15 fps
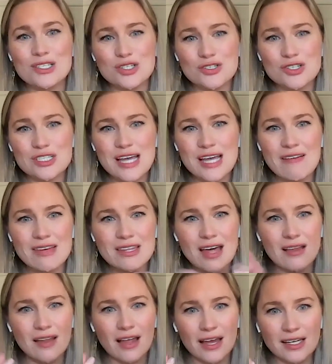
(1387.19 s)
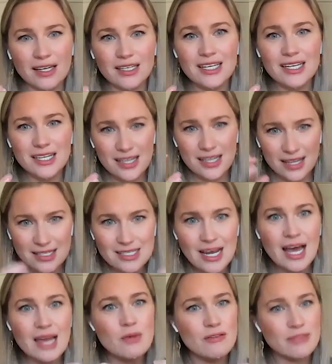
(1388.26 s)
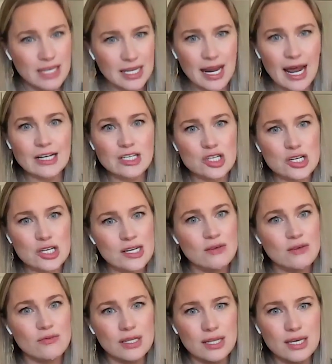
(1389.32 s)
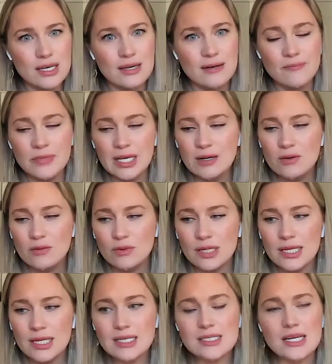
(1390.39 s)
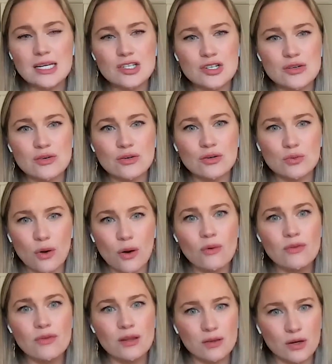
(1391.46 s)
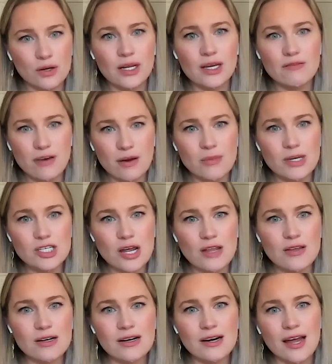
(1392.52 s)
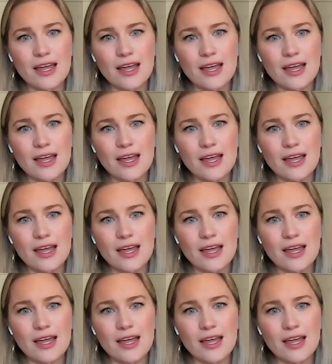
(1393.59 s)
And you're just having that, like that time of connection and really, really intentional growth and learning from each other.